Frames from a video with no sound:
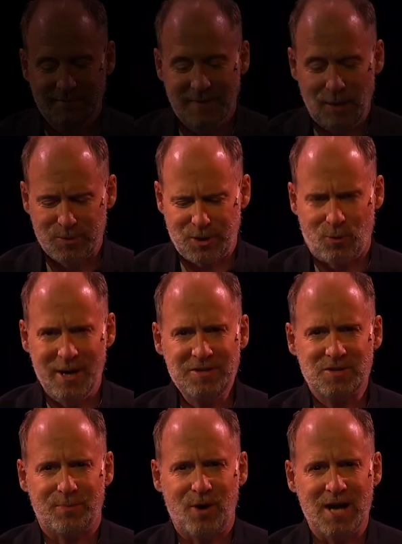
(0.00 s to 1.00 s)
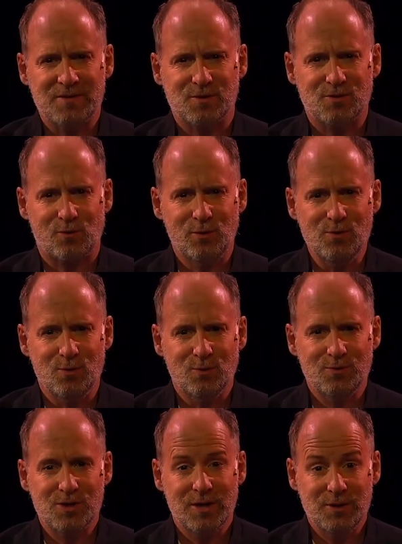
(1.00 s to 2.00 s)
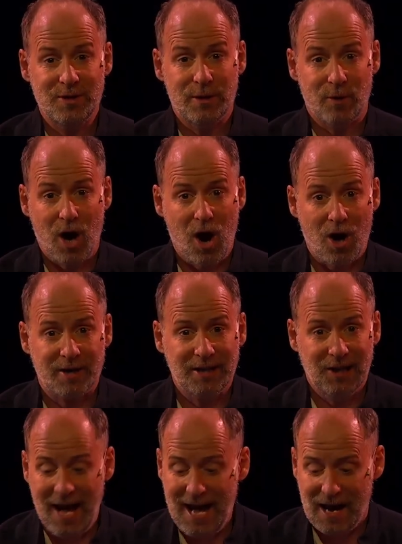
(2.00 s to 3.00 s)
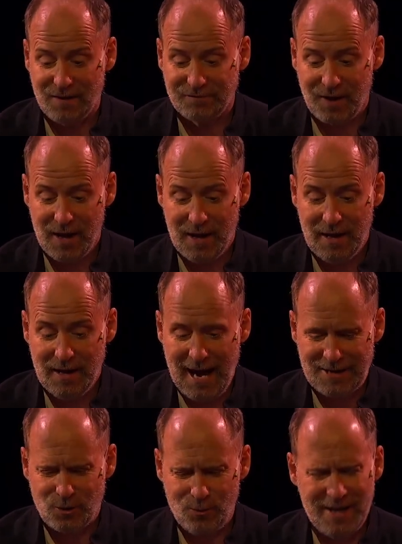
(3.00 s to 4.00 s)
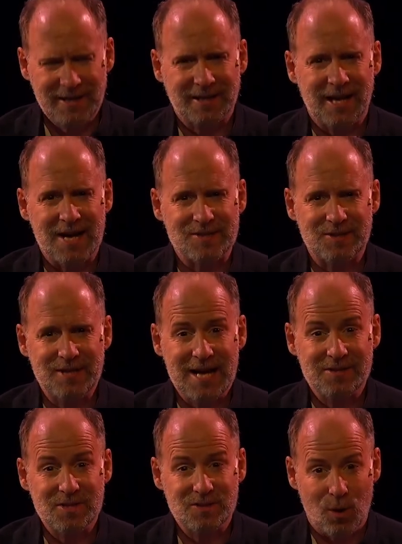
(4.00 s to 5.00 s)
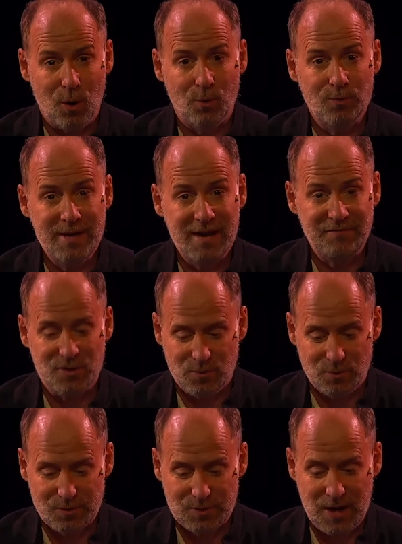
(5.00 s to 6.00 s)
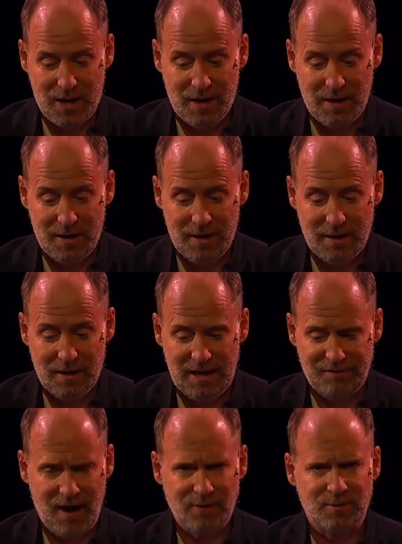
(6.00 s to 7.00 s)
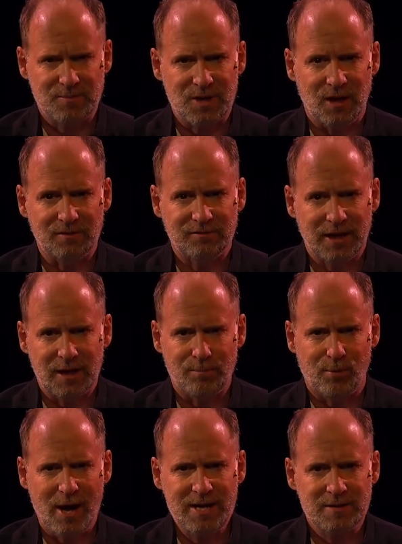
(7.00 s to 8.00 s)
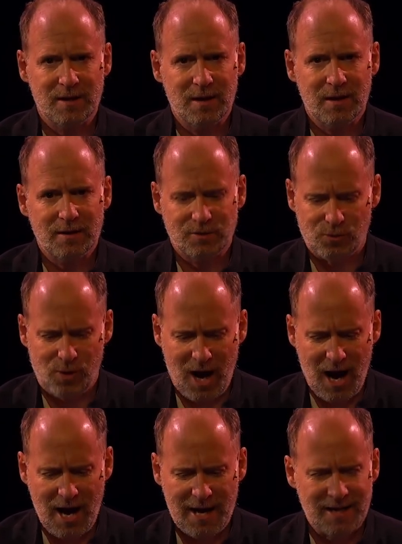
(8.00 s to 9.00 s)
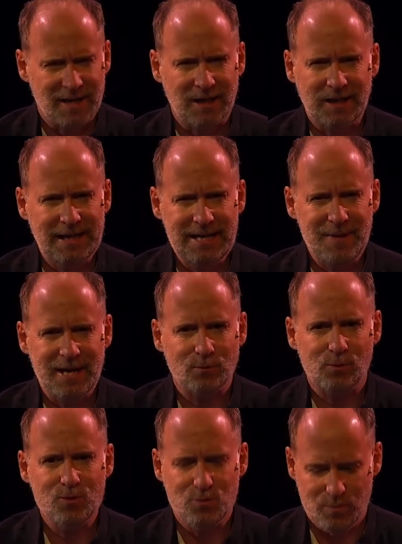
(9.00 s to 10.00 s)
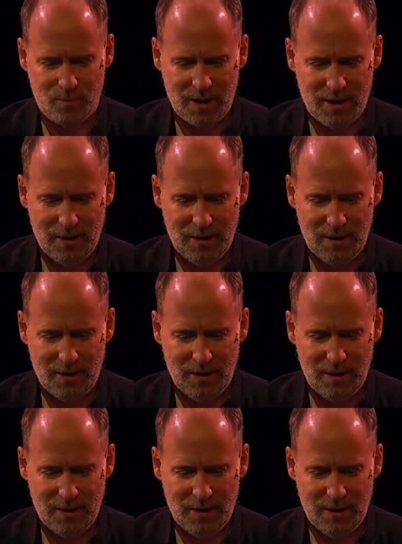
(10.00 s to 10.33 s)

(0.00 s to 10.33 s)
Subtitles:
It was a great surprise to Scrooge to hear a hearty laugh and to recognize it as his own nephew's. He found himself in a bright, dry, gleaming room.